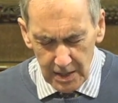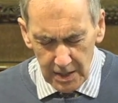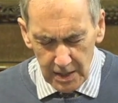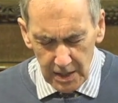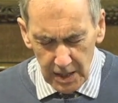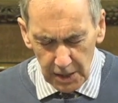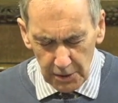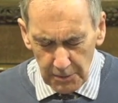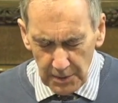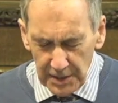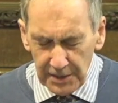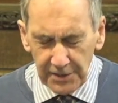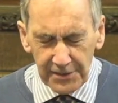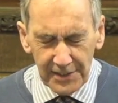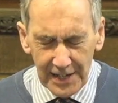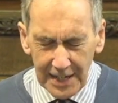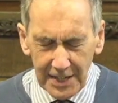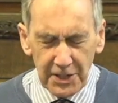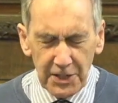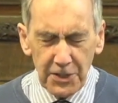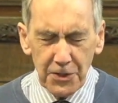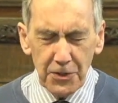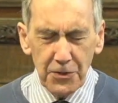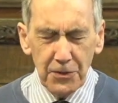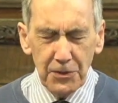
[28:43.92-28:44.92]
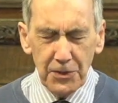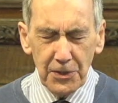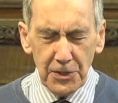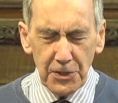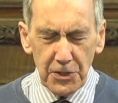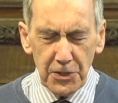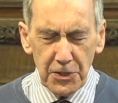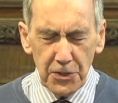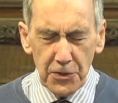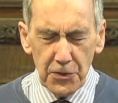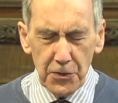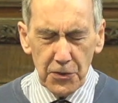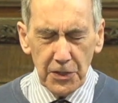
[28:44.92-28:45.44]
And we thank you that
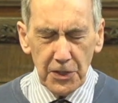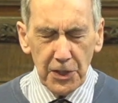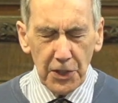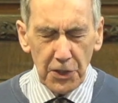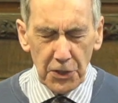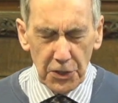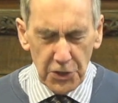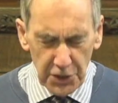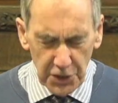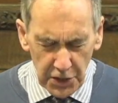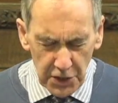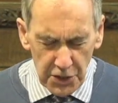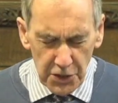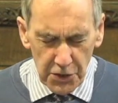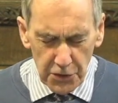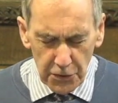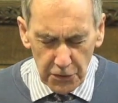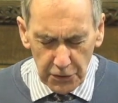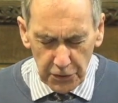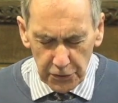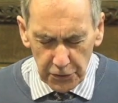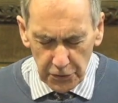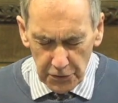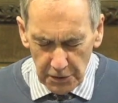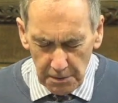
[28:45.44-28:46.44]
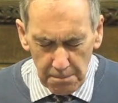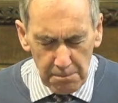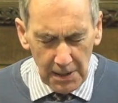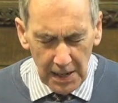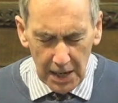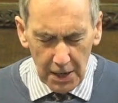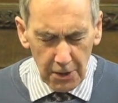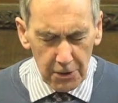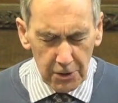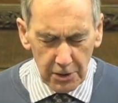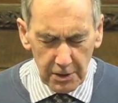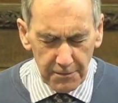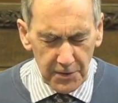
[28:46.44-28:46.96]
you continue through the
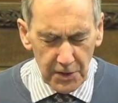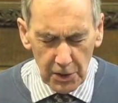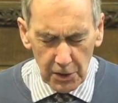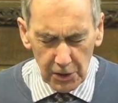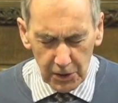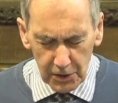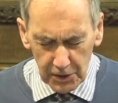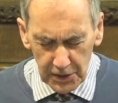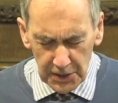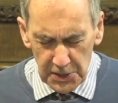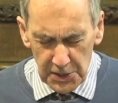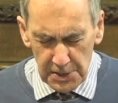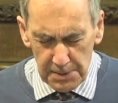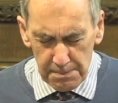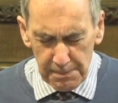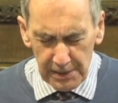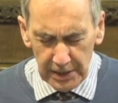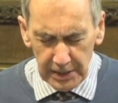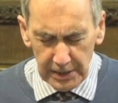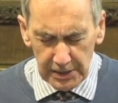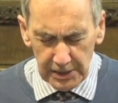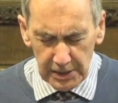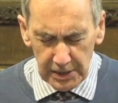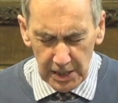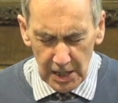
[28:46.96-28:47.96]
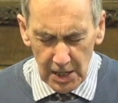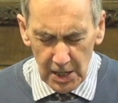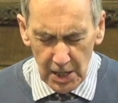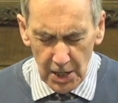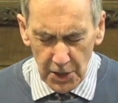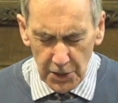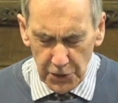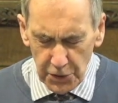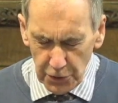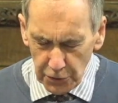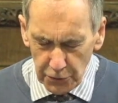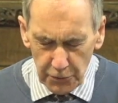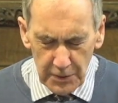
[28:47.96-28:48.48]
power of your Holy Spirit
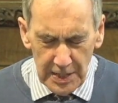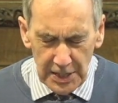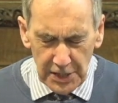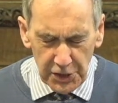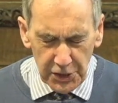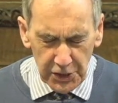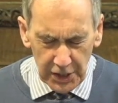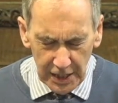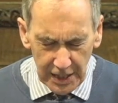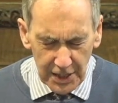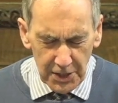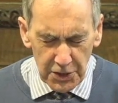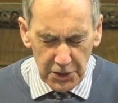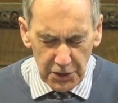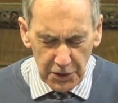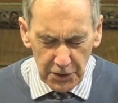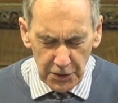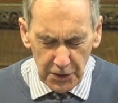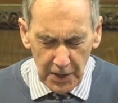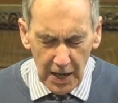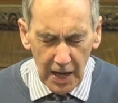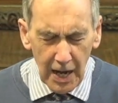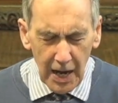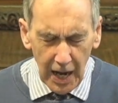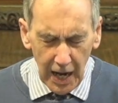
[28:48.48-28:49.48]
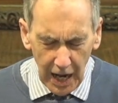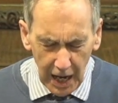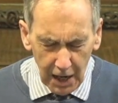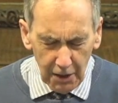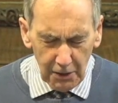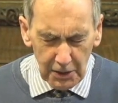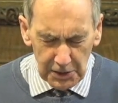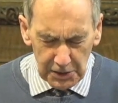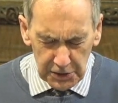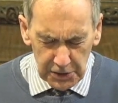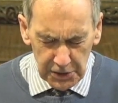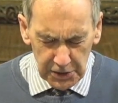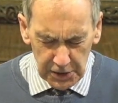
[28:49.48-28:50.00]
to reach into
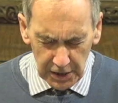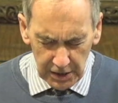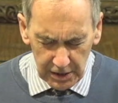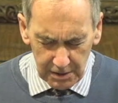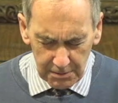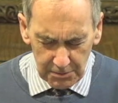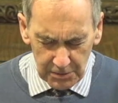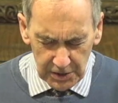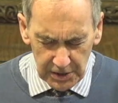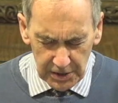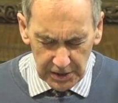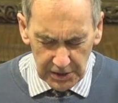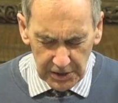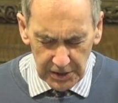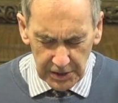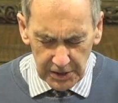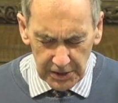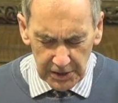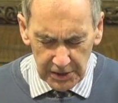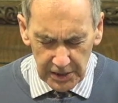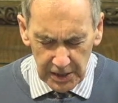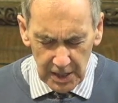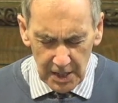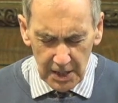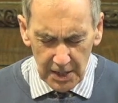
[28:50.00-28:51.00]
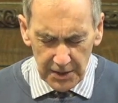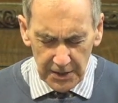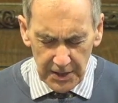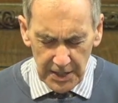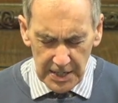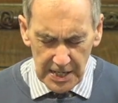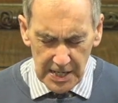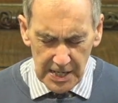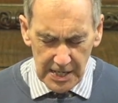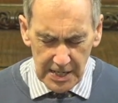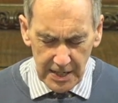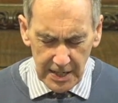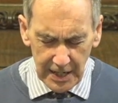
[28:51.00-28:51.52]
our circumstances,
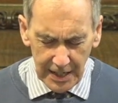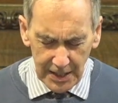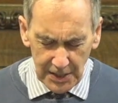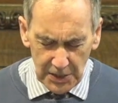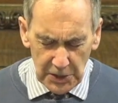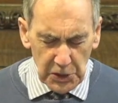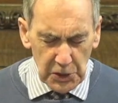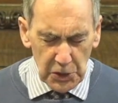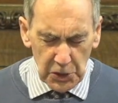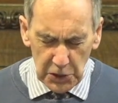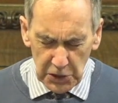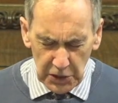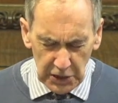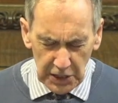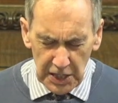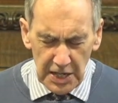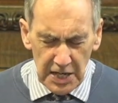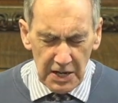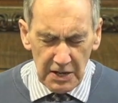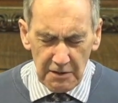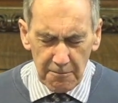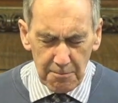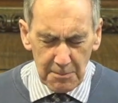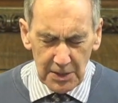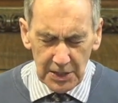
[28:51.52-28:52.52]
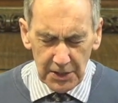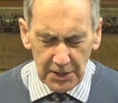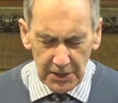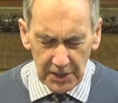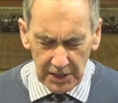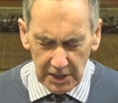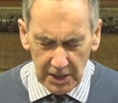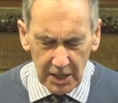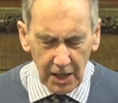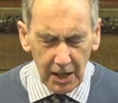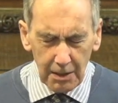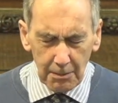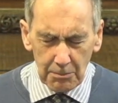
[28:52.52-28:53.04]
the enslavement that
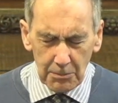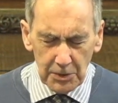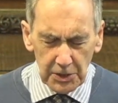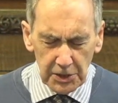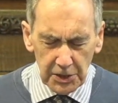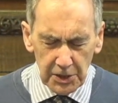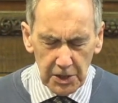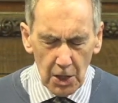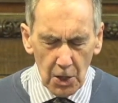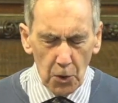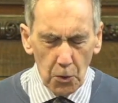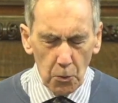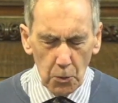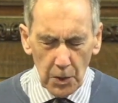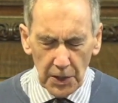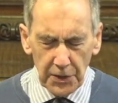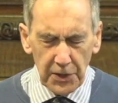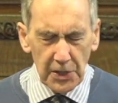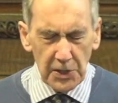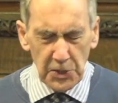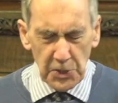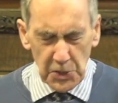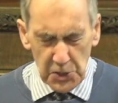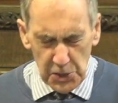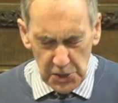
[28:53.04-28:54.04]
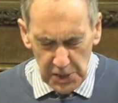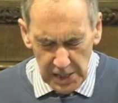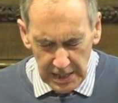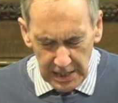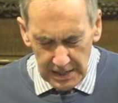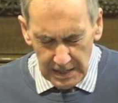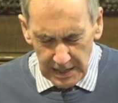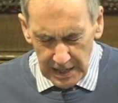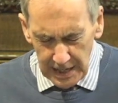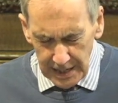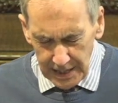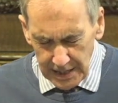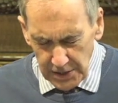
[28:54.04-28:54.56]
comes with
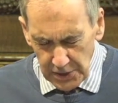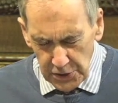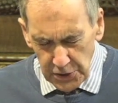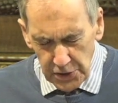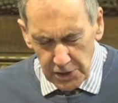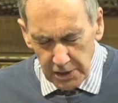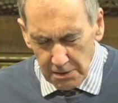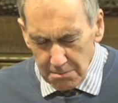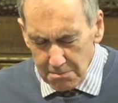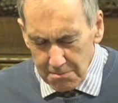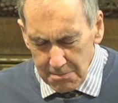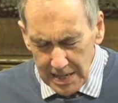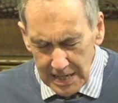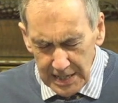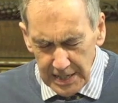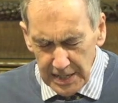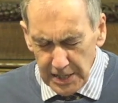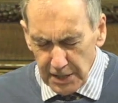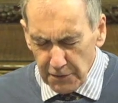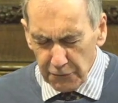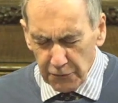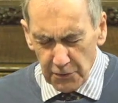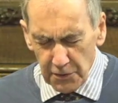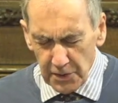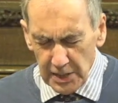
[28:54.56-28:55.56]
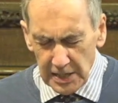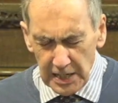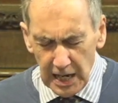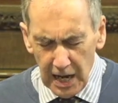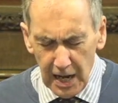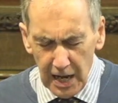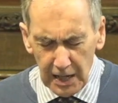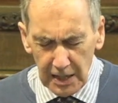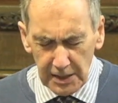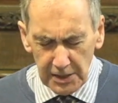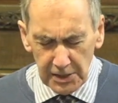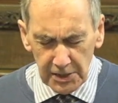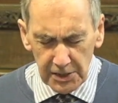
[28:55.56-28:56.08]
sin in so many different
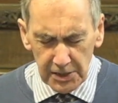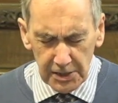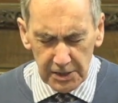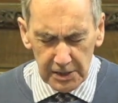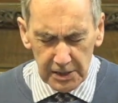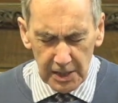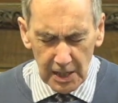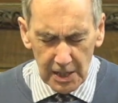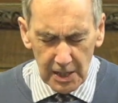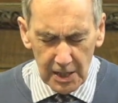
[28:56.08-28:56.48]
regards.